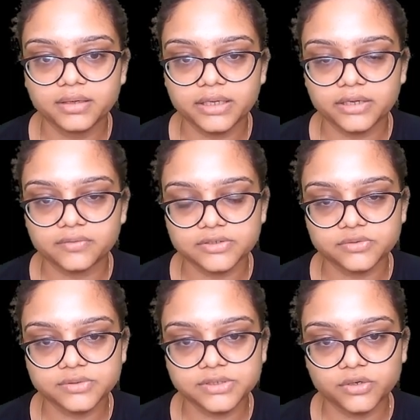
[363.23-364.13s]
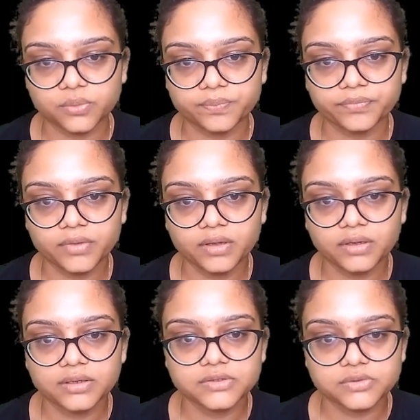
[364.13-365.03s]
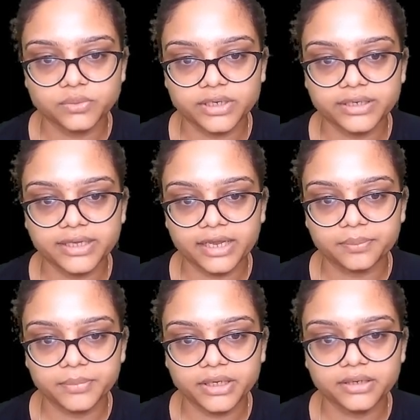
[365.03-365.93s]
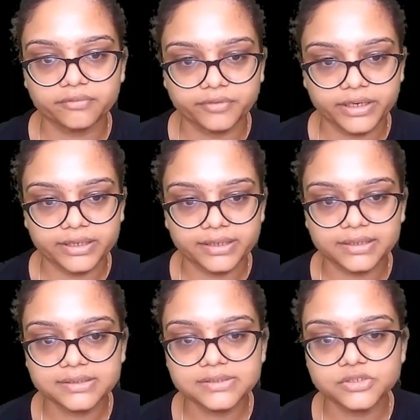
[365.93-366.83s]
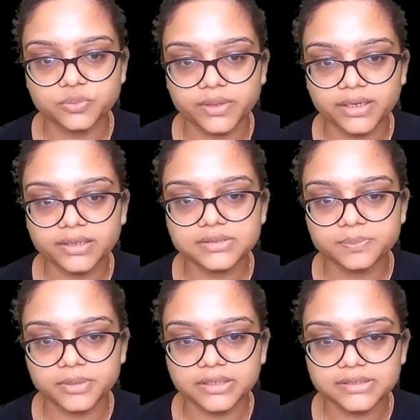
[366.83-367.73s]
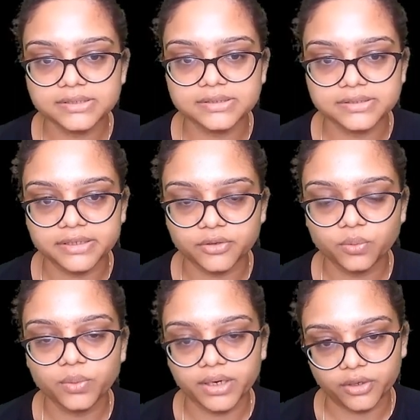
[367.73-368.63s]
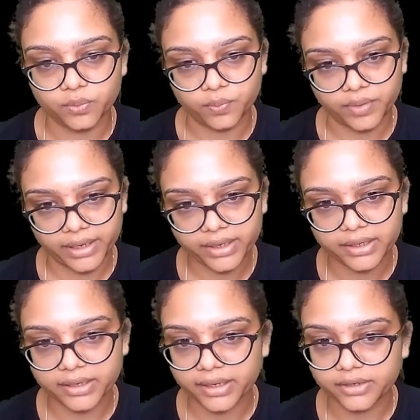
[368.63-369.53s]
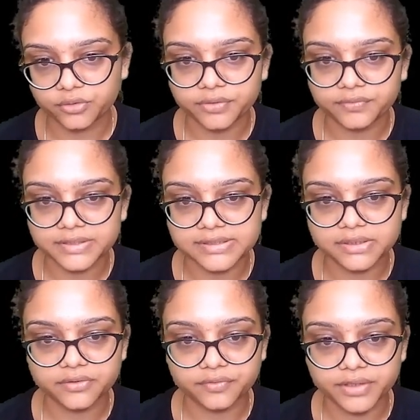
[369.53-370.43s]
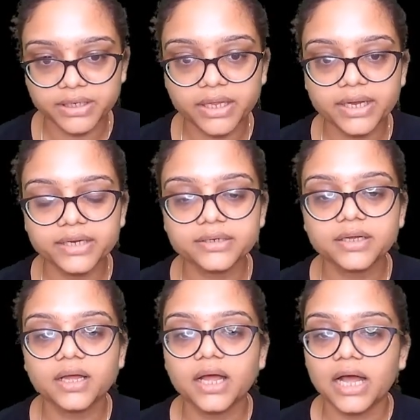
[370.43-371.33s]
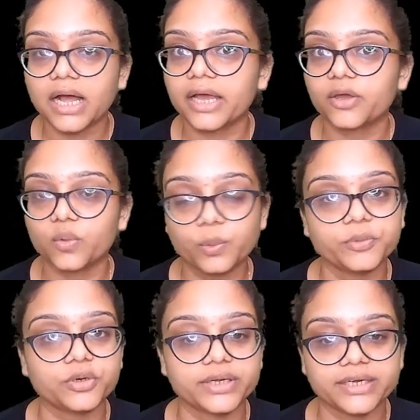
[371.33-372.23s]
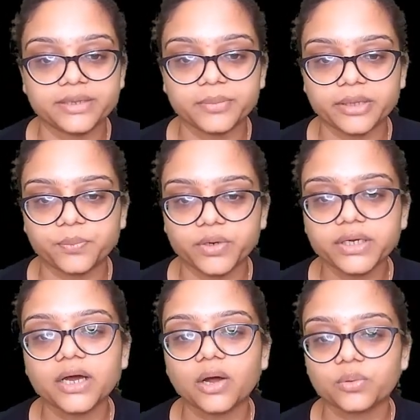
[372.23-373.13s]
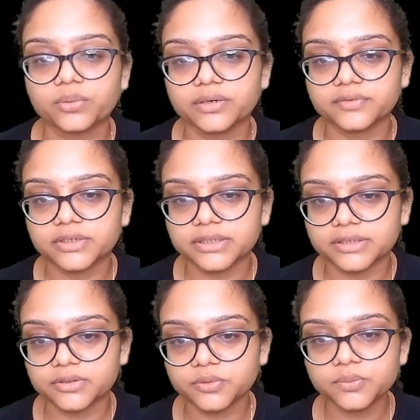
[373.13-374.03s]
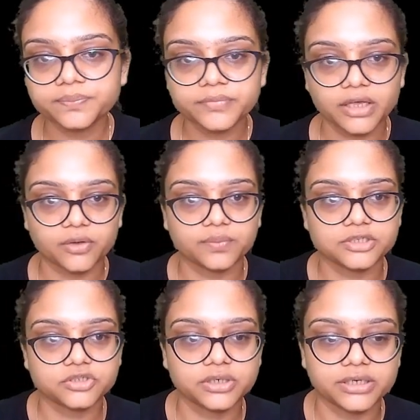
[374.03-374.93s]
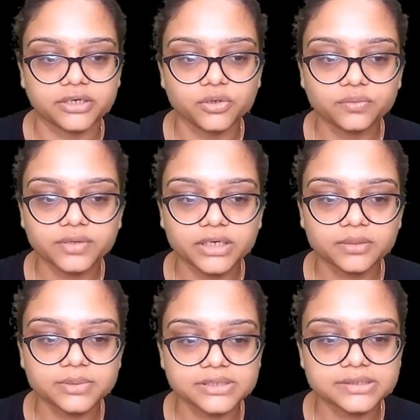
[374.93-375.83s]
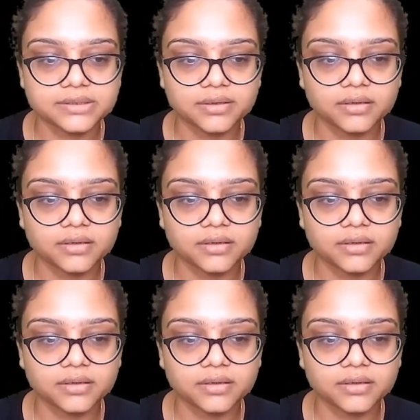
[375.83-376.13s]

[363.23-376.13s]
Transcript: equals to 0. So it can be defined as 2x plus 0 into y. Correct, you guessed it very right. I hope you're getting my point, how to convert it into equation in two variables.